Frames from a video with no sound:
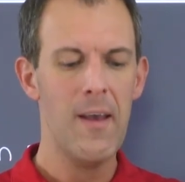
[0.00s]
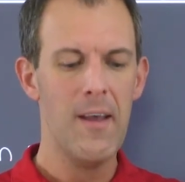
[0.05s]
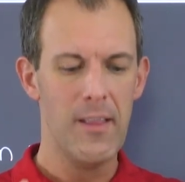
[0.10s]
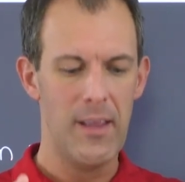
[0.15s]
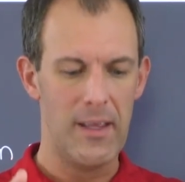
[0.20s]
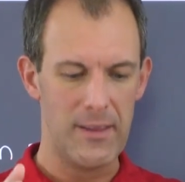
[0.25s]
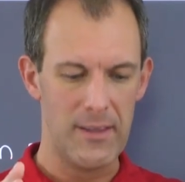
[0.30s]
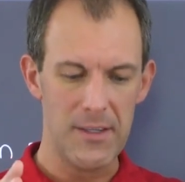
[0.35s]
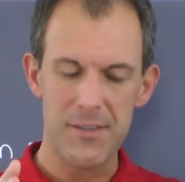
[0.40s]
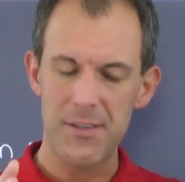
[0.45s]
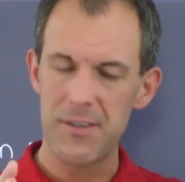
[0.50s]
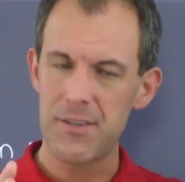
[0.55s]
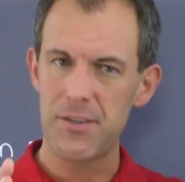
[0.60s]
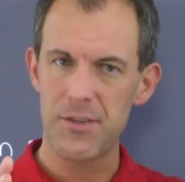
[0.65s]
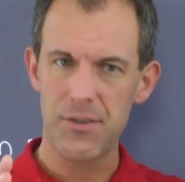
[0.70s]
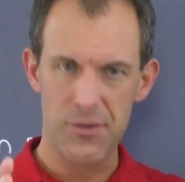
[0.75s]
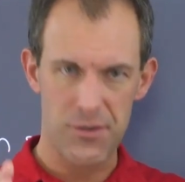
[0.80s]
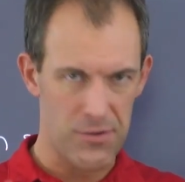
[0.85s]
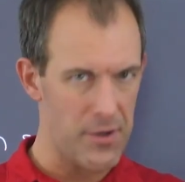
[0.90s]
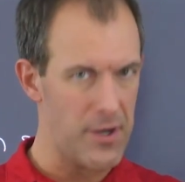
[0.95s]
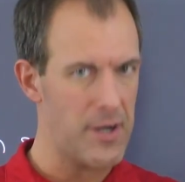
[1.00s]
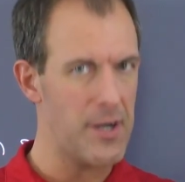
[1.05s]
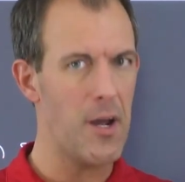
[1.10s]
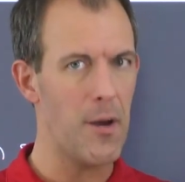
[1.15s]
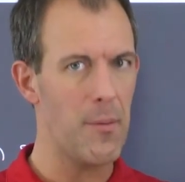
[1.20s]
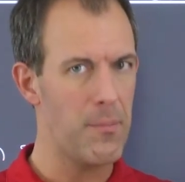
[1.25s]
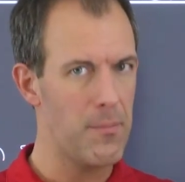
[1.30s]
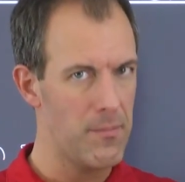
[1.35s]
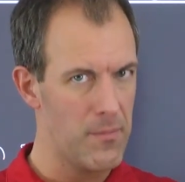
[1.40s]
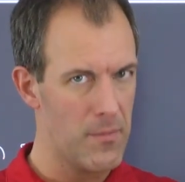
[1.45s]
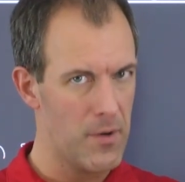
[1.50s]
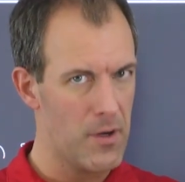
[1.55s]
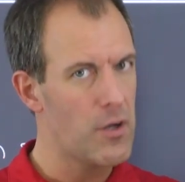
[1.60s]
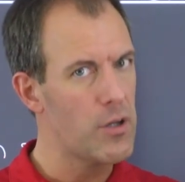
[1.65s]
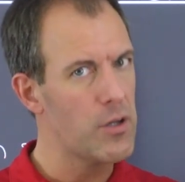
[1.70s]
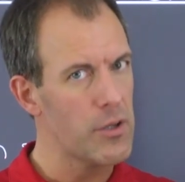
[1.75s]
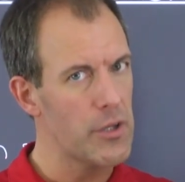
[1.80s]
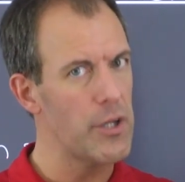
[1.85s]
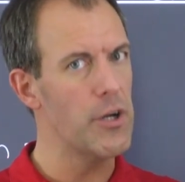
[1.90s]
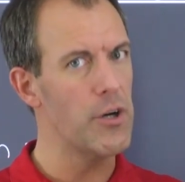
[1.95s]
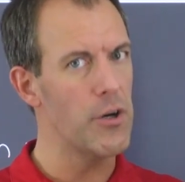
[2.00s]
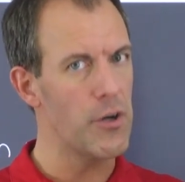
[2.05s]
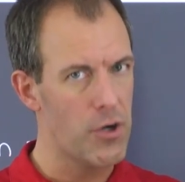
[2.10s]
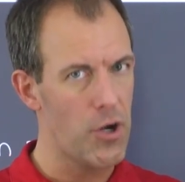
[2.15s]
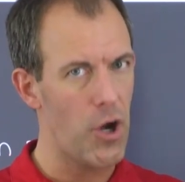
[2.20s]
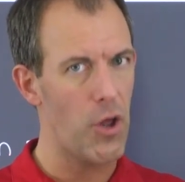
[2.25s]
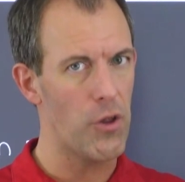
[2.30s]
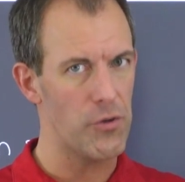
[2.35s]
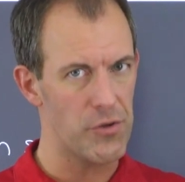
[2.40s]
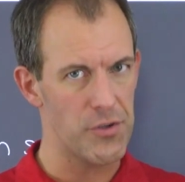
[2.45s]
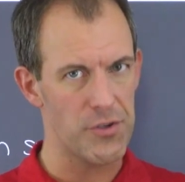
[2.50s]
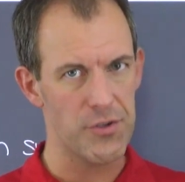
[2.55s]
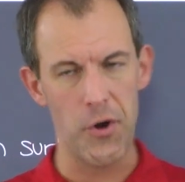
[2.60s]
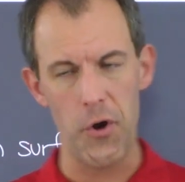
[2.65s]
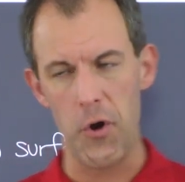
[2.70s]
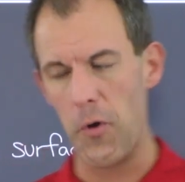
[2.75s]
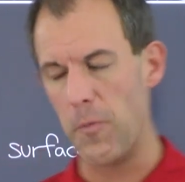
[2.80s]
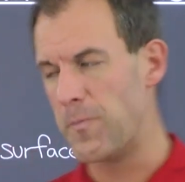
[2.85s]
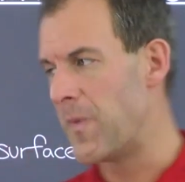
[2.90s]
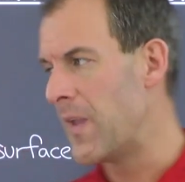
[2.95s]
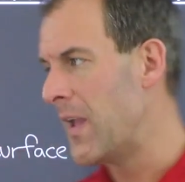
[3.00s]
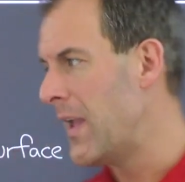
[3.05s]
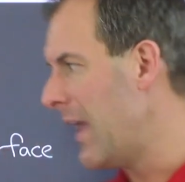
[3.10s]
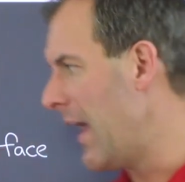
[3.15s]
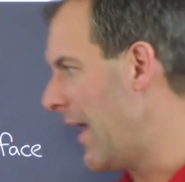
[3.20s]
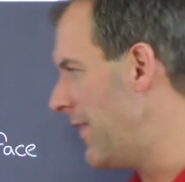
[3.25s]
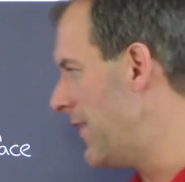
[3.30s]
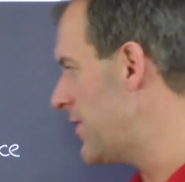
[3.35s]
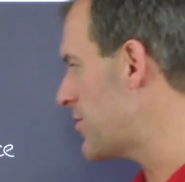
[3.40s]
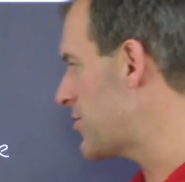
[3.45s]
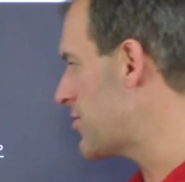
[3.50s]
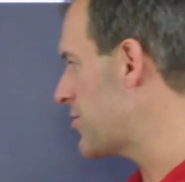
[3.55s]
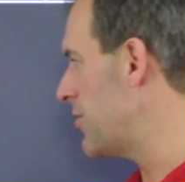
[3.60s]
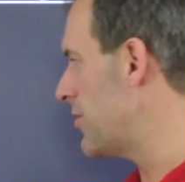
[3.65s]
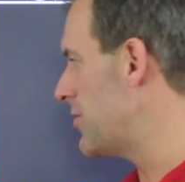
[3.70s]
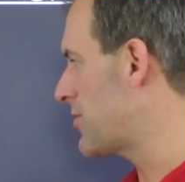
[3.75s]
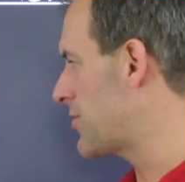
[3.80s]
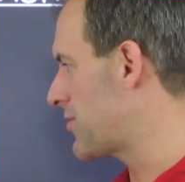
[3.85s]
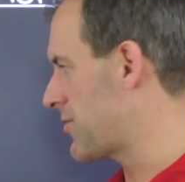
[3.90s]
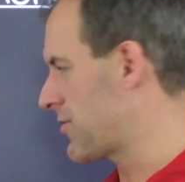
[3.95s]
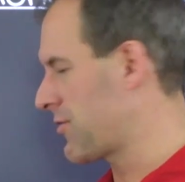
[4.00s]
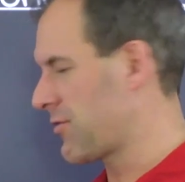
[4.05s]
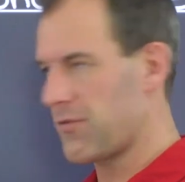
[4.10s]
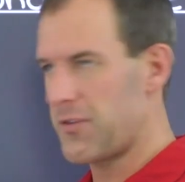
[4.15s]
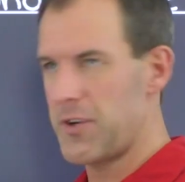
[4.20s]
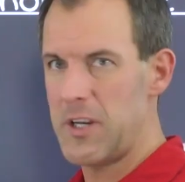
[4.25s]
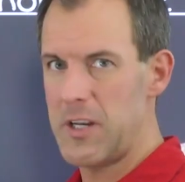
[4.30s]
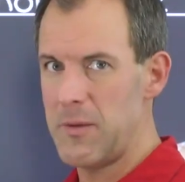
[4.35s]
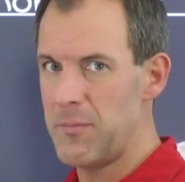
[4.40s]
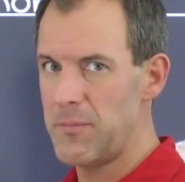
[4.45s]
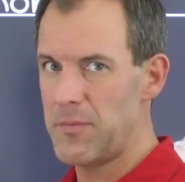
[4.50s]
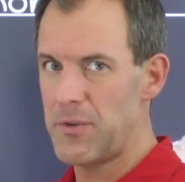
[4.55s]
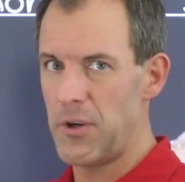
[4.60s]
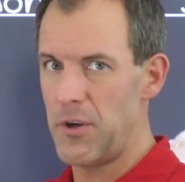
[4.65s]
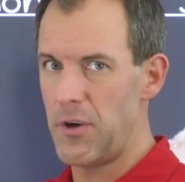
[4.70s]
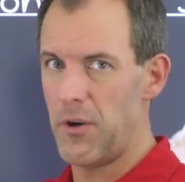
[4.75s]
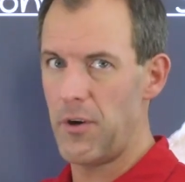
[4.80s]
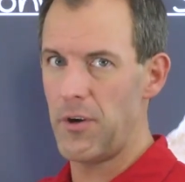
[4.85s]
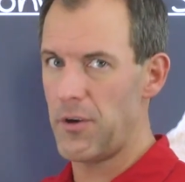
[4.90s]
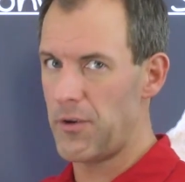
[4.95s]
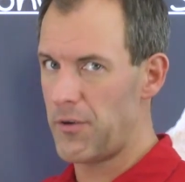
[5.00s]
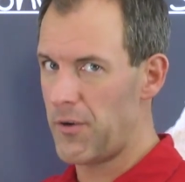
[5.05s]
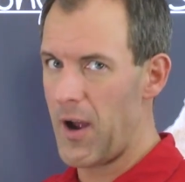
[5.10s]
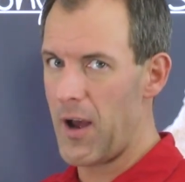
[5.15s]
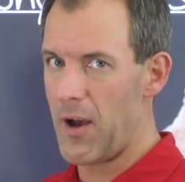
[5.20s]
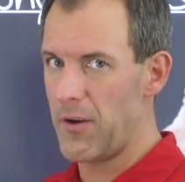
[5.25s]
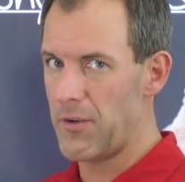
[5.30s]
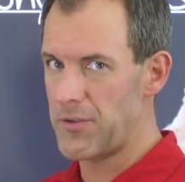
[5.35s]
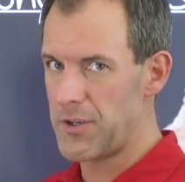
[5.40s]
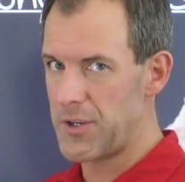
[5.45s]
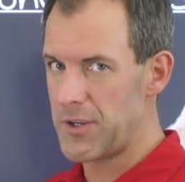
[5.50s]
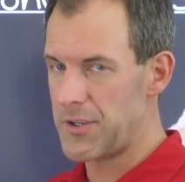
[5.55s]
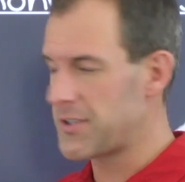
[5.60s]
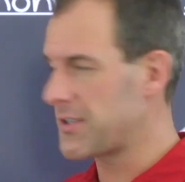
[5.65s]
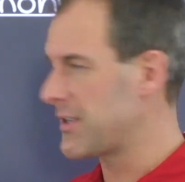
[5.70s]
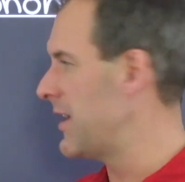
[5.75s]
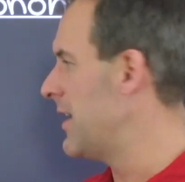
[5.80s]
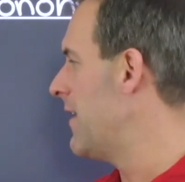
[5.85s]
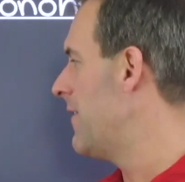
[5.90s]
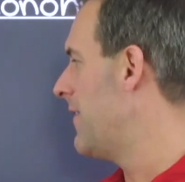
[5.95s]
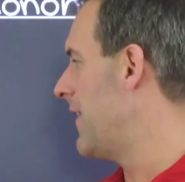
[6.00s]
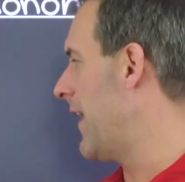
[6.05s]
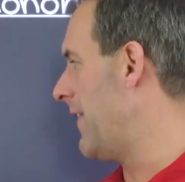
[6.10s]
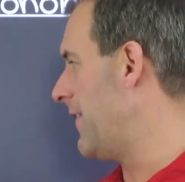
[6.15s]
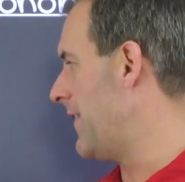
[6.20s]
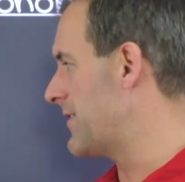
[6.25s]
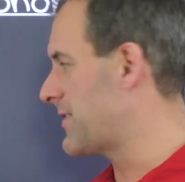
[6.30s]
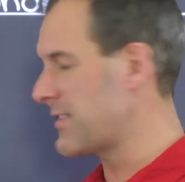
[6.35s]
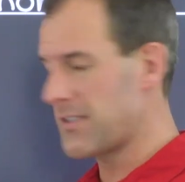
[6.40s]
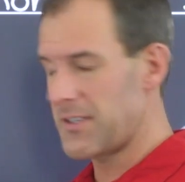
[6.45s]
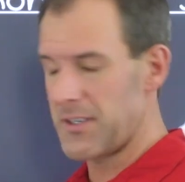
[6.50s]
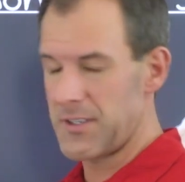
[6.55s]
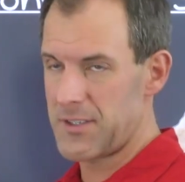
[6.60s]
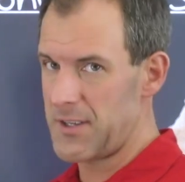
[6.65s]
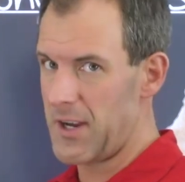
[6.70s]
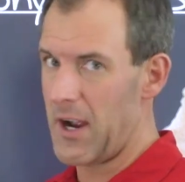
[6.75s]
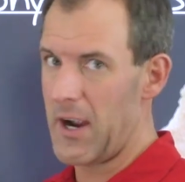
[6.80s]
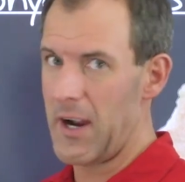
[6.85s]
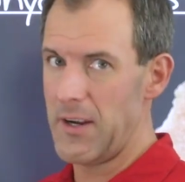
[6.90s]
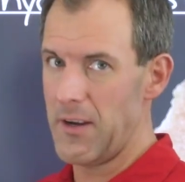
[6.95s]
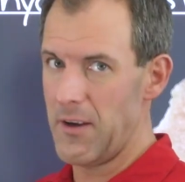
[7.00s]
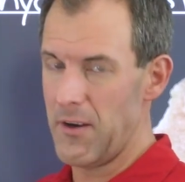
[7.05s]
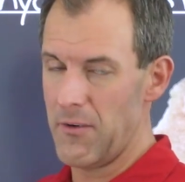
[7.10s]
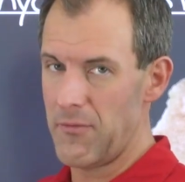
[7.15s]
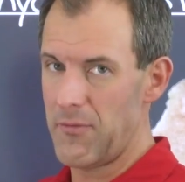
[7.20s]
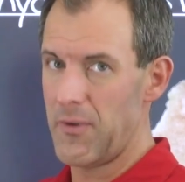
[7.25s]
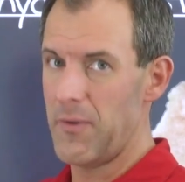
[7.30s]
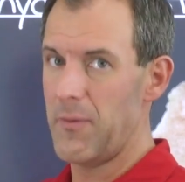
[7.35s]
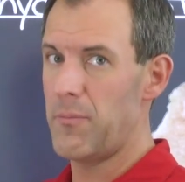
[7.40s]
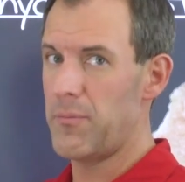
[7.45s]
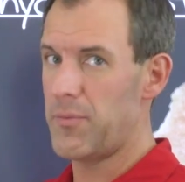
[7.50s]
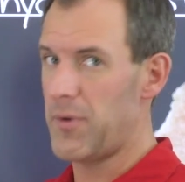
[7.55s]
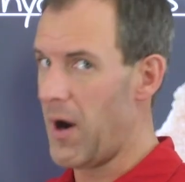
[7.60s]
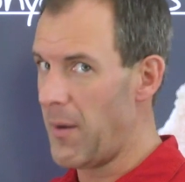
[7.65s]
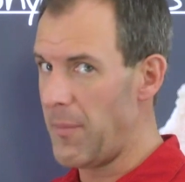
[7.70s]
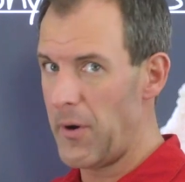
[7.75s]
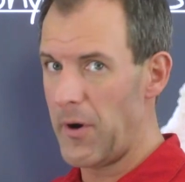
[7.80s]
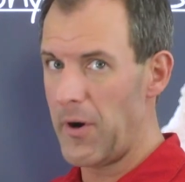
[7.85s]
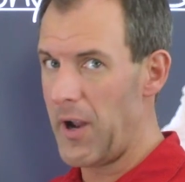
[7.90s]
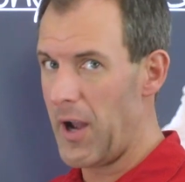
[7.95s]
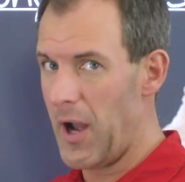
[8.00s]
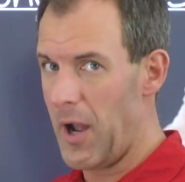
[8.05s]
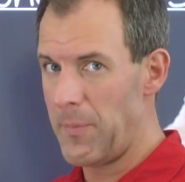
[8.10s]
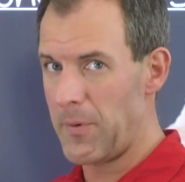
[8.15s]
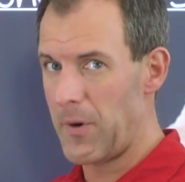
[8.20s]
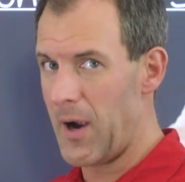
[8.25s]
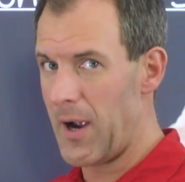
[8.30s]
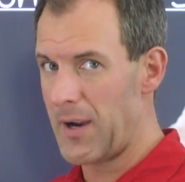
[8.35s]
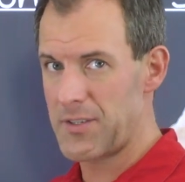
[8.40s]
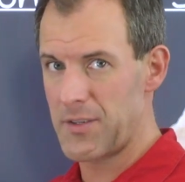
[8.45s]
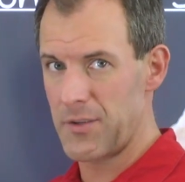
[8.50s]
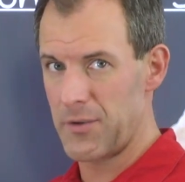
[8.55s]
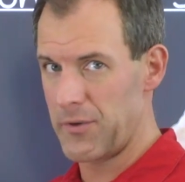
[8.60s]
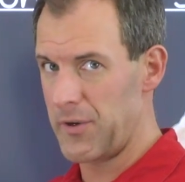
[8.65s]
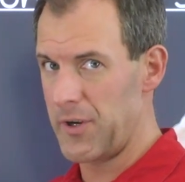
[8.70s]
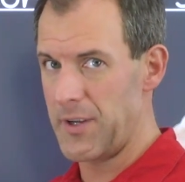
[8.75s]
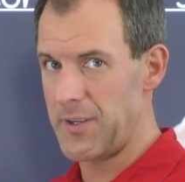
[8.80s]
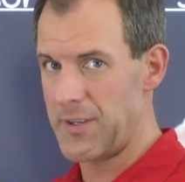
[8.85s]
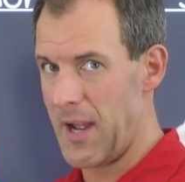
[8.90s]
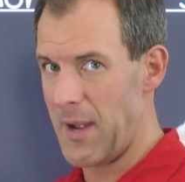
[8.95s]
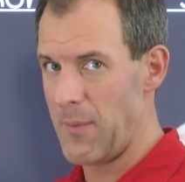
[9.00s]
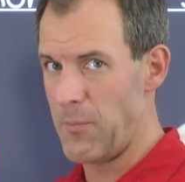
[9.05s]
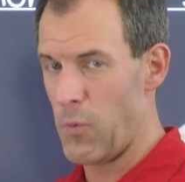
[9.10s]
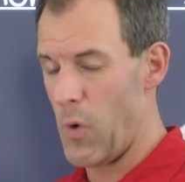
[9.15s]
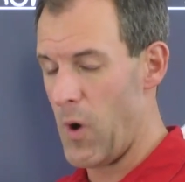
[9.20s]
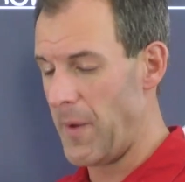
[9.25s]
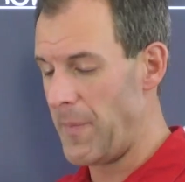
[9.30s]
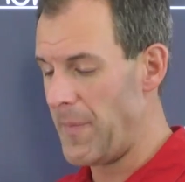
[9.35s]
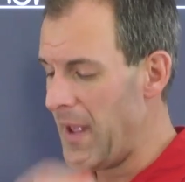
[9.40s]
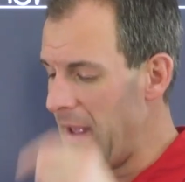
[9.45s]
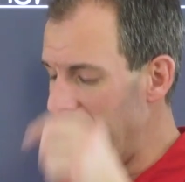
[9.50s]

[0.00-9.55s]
Like, this is straight up clear color stone. And this should scream to your urologist that this is a sign of primary hyperoxaluria type 1.